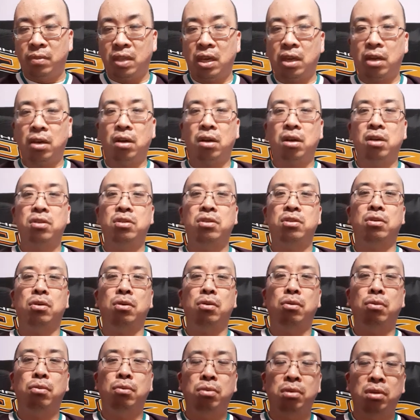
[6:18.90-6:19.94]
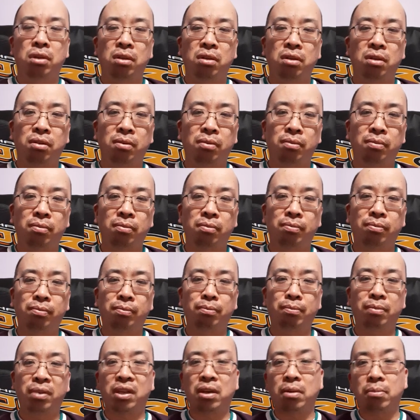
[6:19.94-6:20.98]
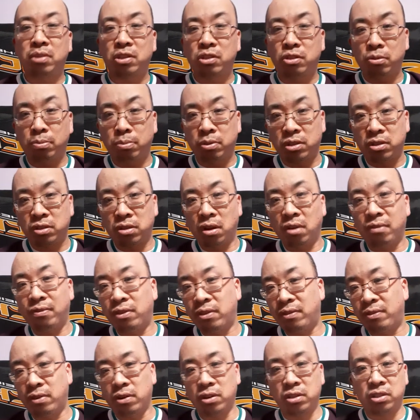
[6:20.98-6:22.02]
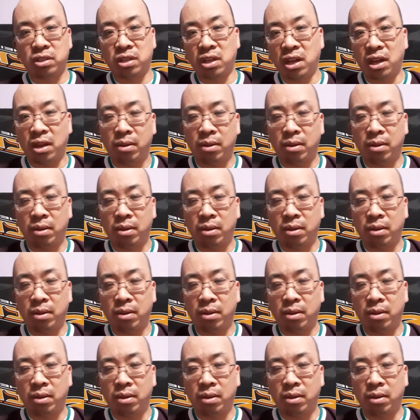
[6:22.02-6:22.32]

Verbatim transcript: and also become a superstar for the first